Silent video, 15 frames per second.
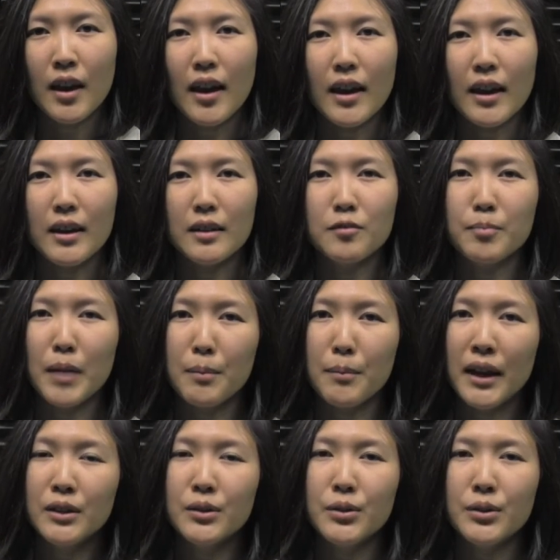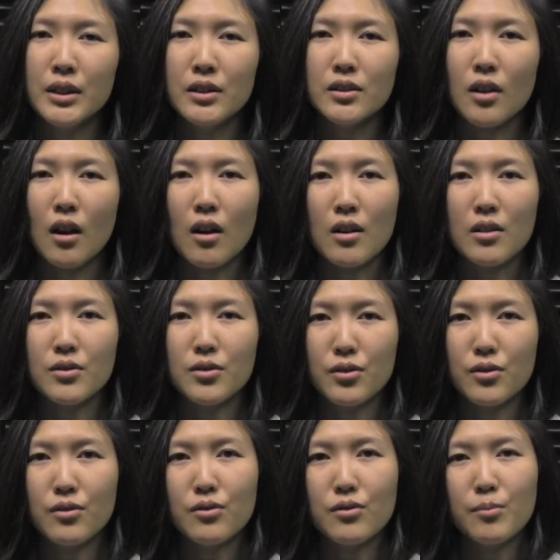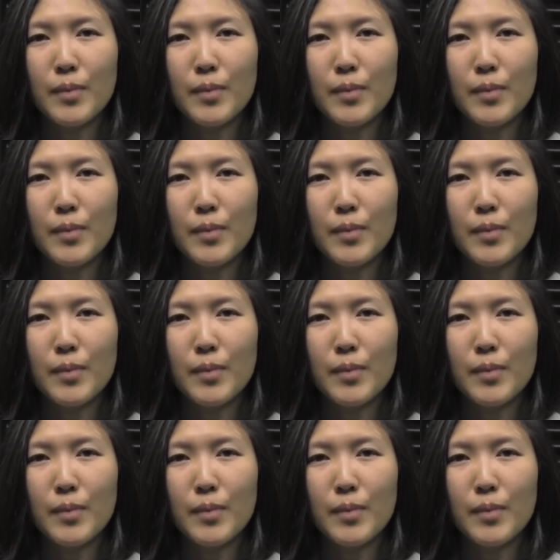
And my main duties are to